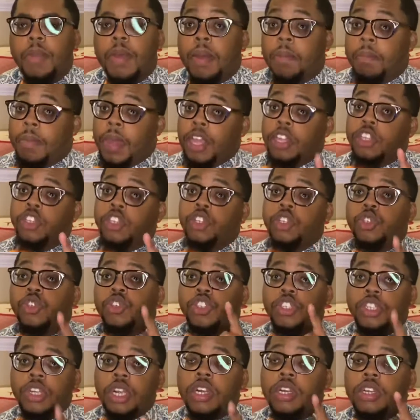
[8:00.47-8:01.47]
and make sure you
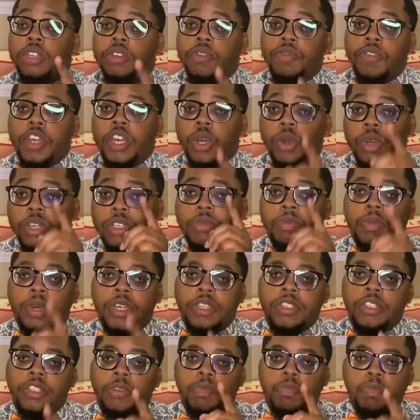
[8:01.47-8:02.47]
share this video as much
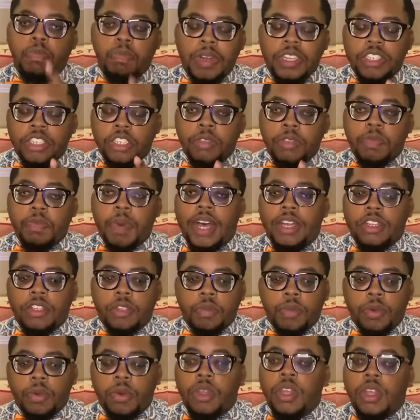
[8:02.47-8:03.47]
as, much as
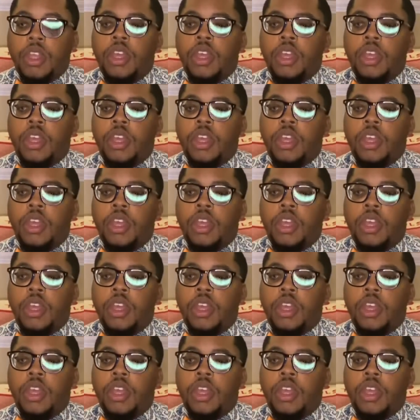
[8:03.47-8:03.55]
possible.